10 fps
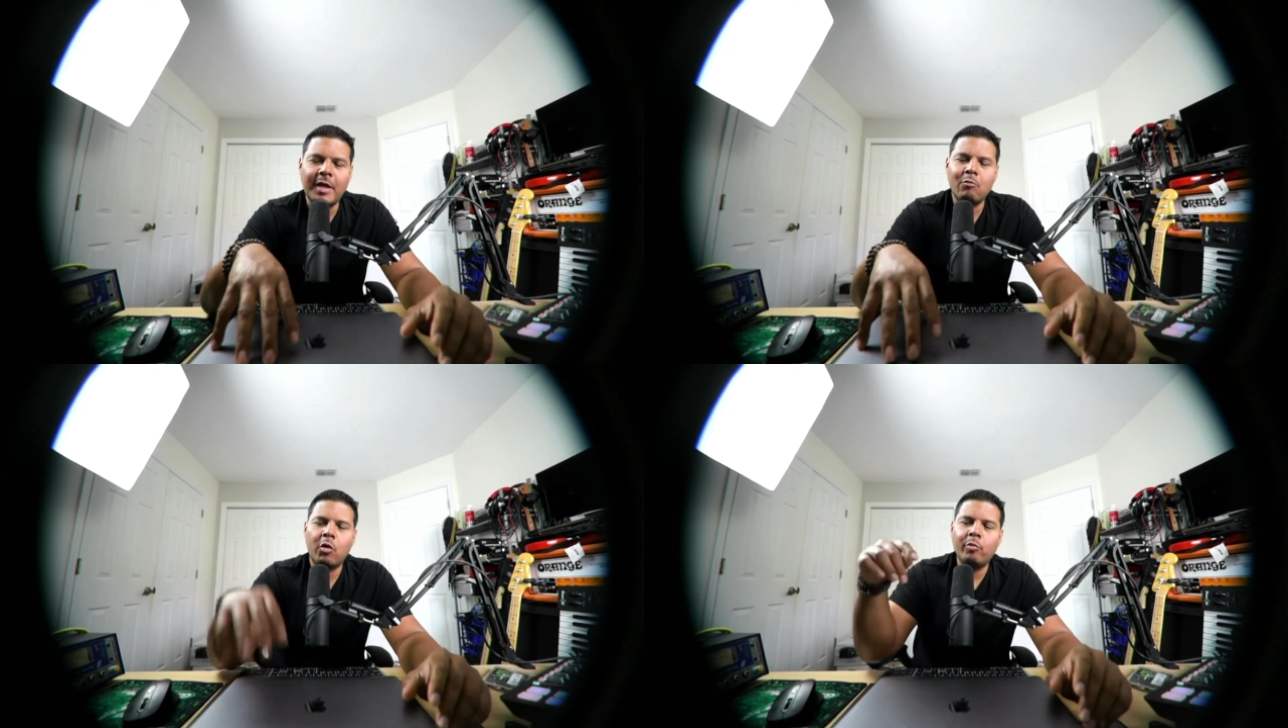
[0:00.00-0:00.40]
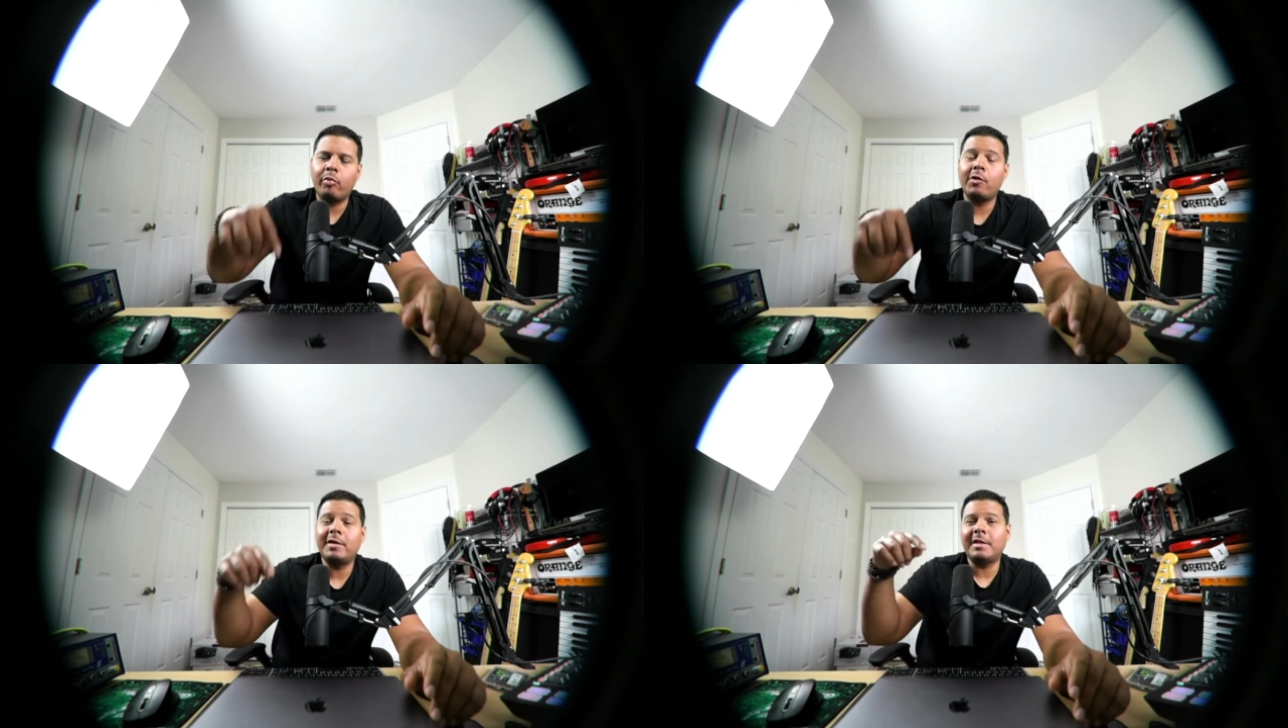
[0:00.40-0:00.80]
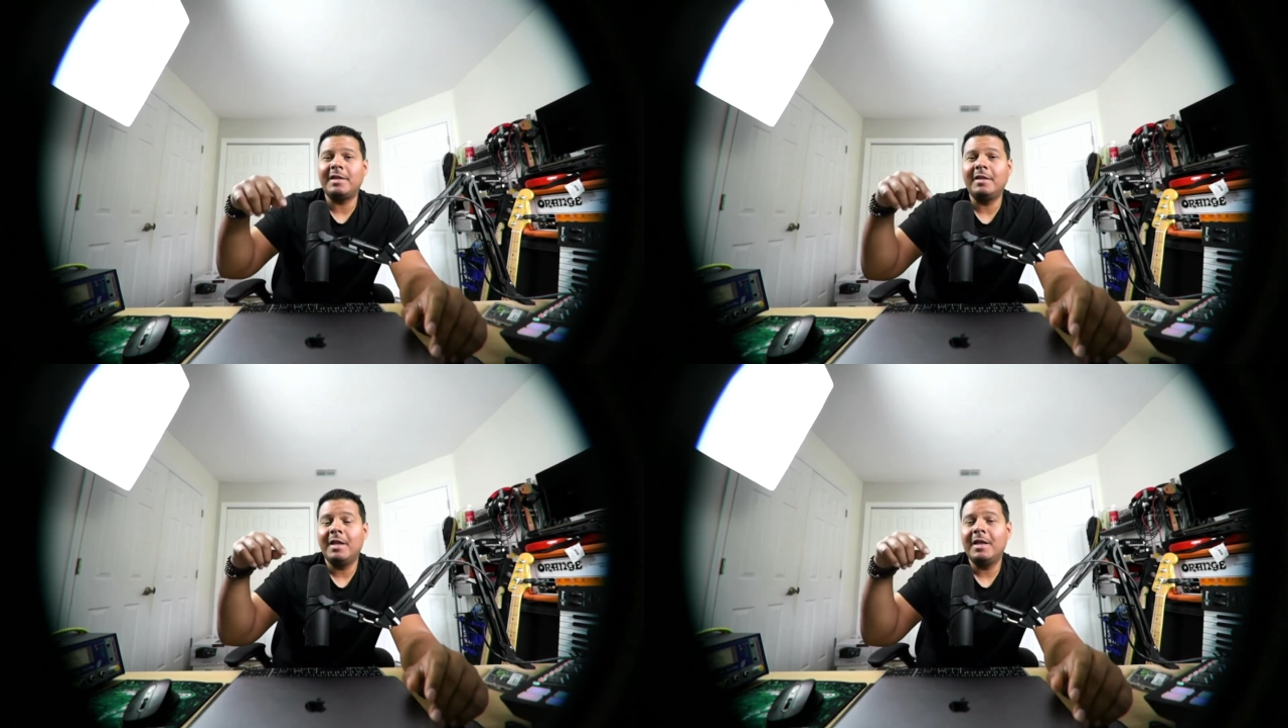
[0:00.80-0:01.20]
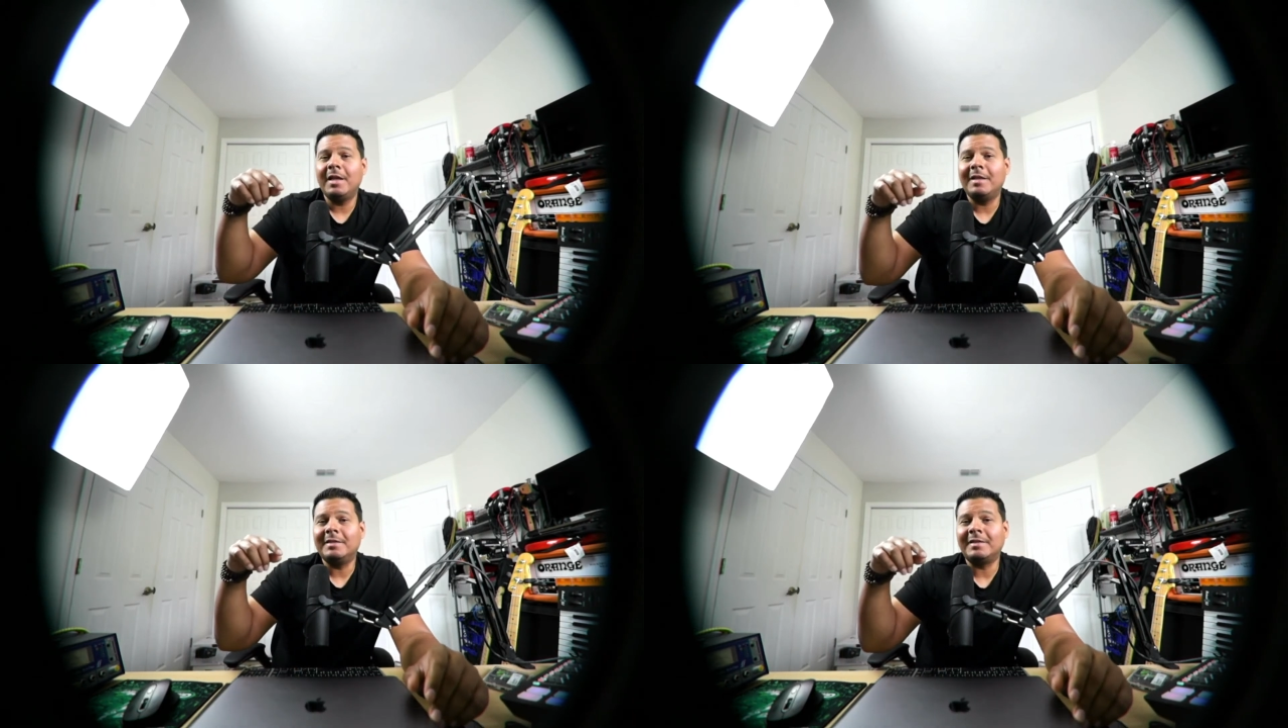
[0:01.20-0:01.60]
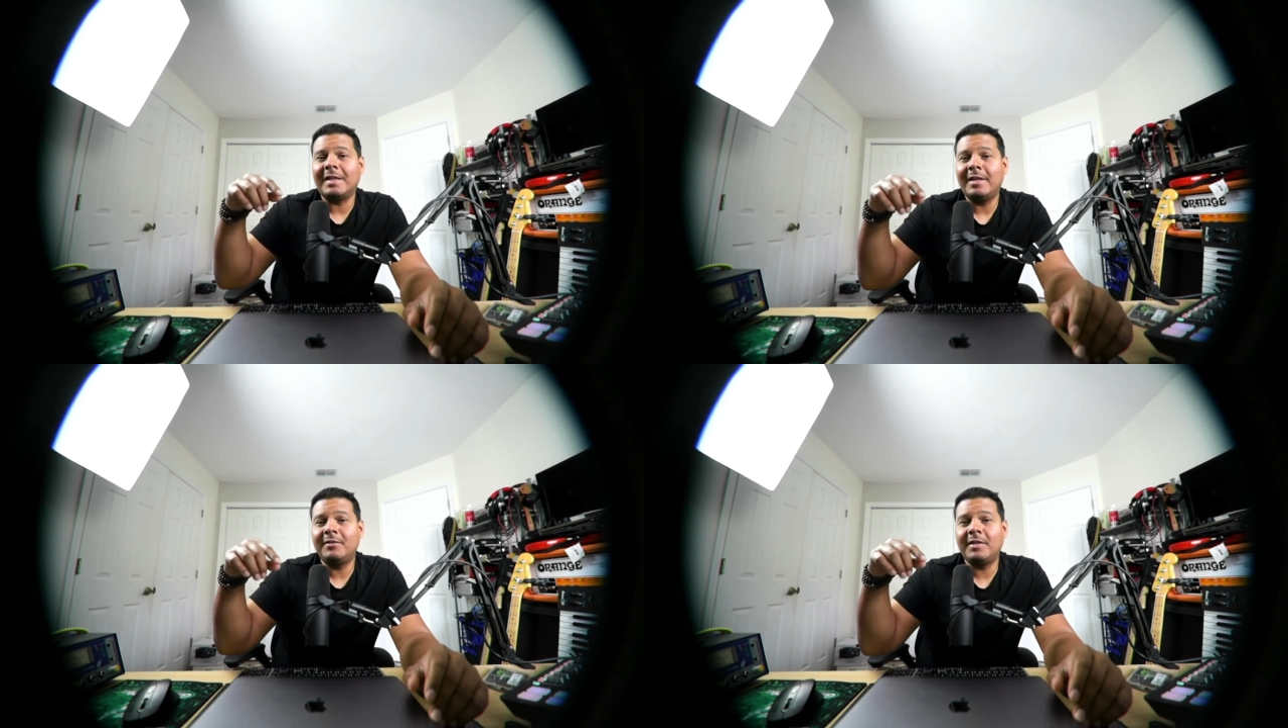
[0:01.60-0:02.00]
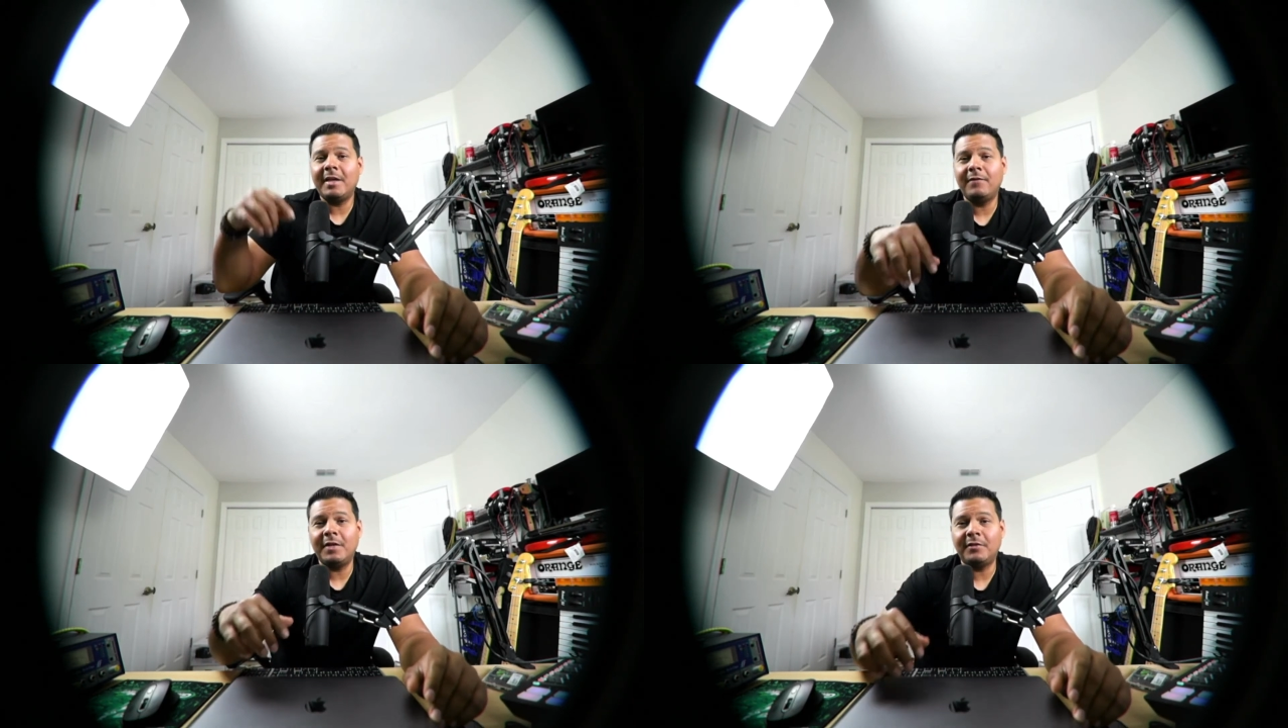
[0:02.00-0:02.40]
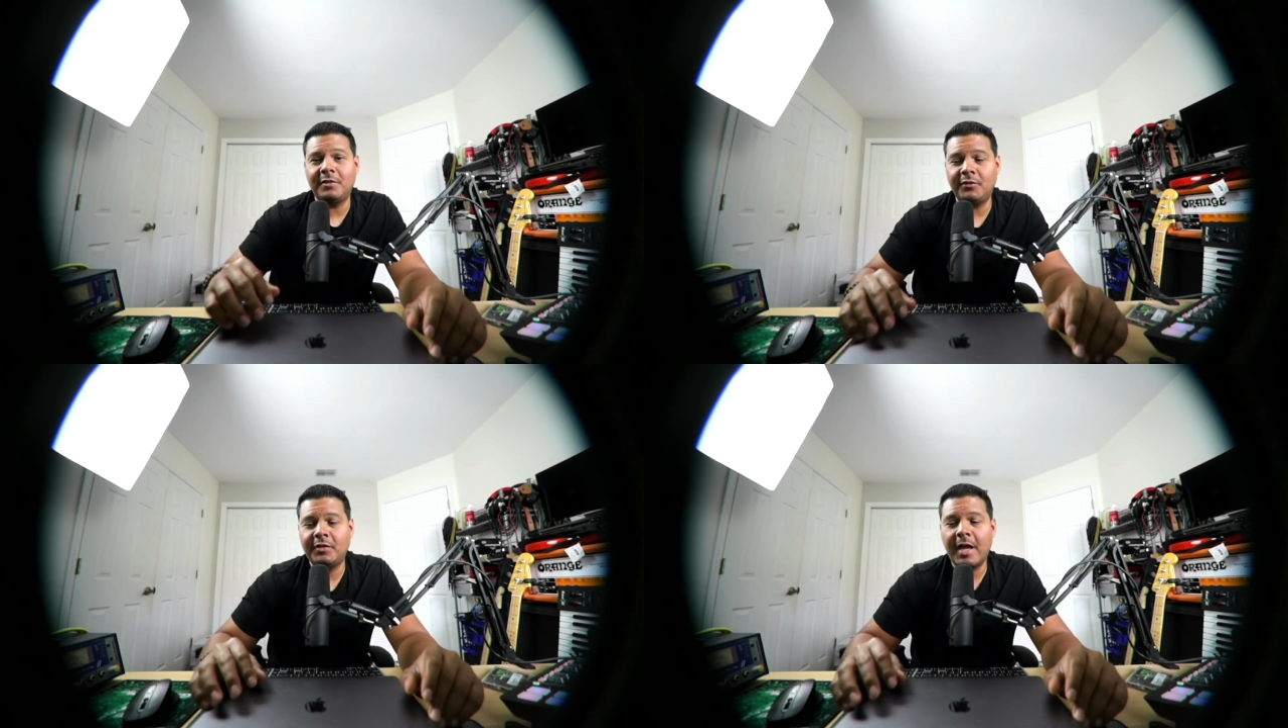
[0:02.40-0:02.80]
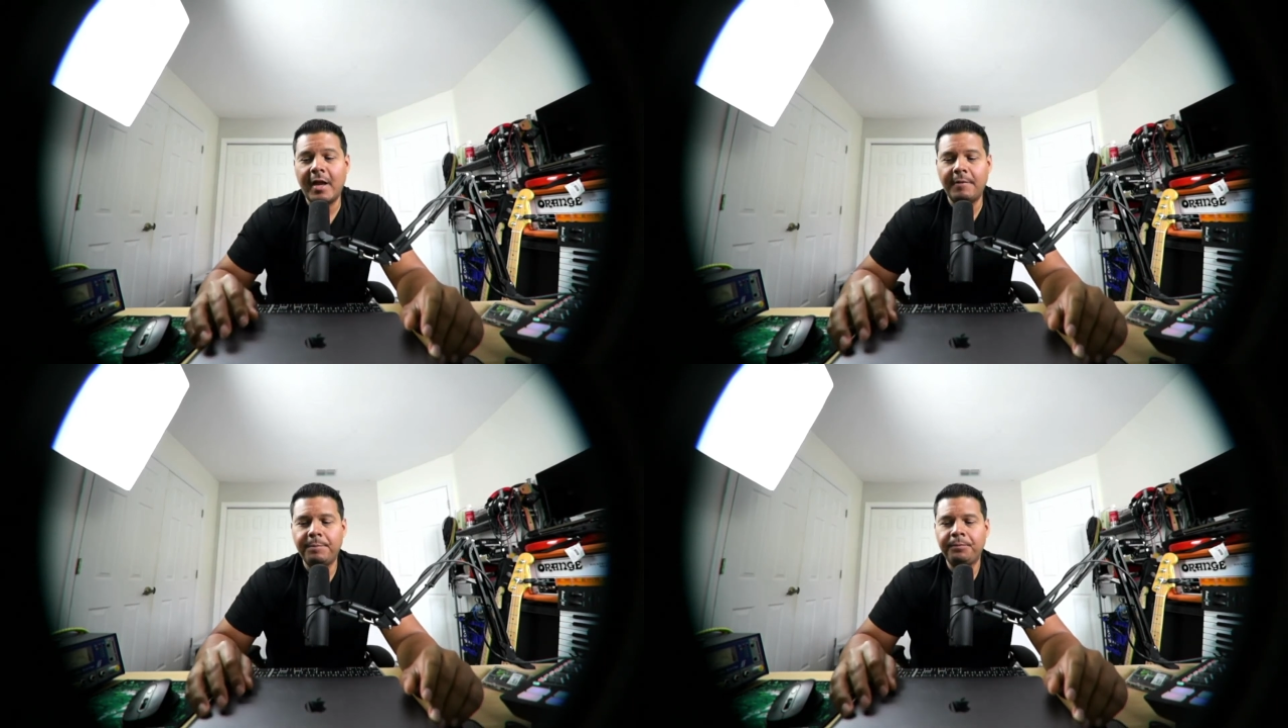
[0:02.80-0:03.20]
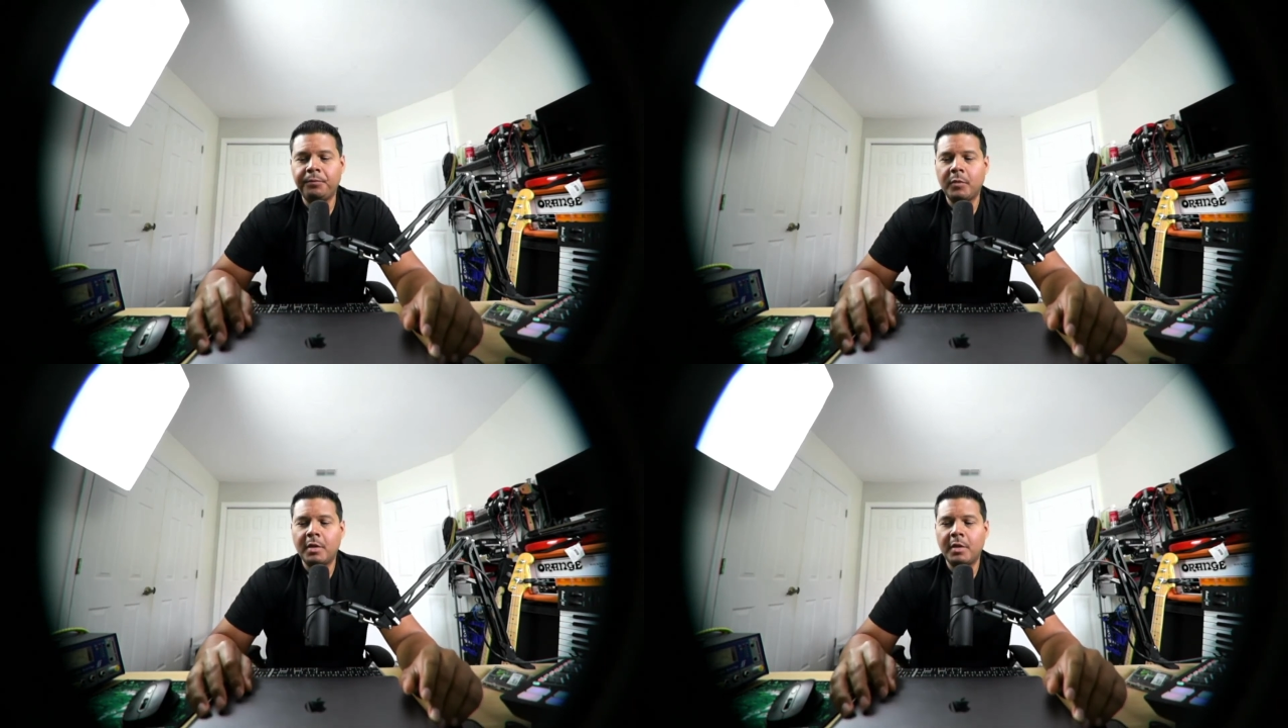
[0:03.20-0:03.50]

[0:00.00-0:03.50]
And more importantly, let's give this a shot.